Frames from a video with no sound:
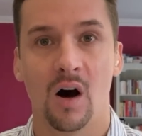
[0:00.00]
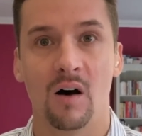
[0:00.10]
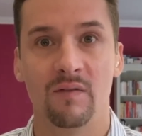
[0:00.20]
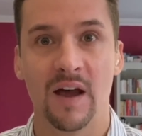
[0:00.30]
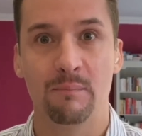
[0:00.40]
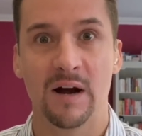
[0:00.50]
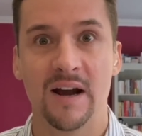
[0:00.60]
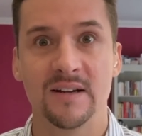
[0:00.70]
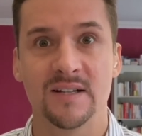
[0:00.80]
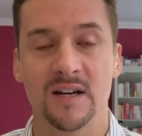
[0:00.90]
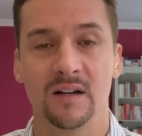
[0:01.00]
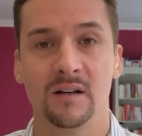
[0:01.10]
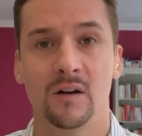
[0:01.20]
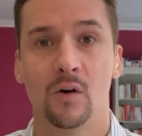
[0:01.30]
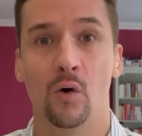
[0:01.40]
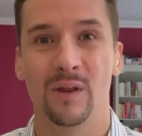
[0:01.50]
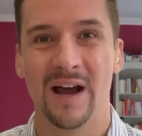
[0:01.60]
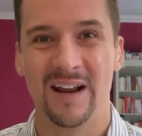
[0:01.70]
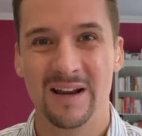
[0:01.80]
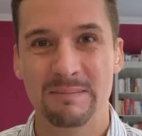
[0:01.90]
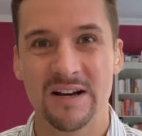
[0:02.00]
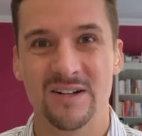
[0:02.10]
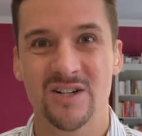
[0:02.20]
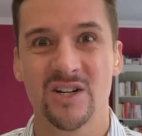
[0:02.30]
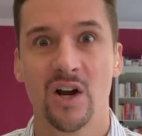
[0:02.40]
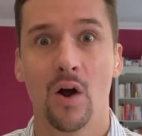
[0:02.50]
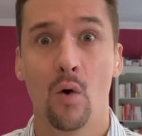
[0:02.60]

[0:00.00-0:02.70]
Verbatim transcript: of that painting or that image